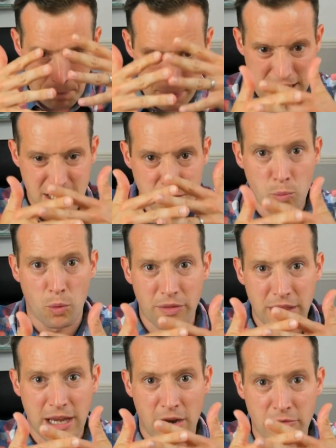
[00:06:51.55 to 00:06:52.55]
based on what
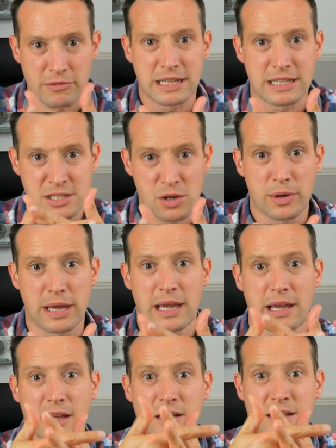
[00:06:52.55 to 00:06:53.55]
they're currently
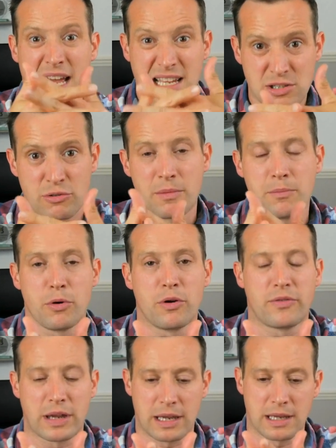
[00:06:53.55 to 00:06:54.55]
doing and as you're
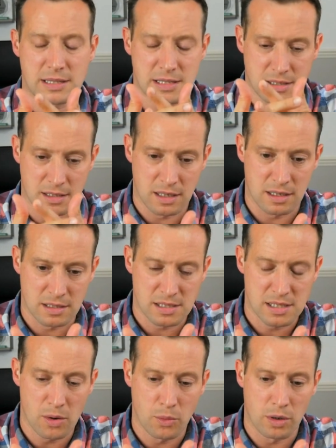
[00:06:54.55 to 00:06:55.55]
improving it and
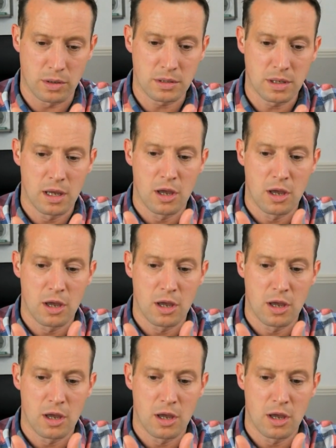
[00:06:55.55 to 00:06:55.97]
so on.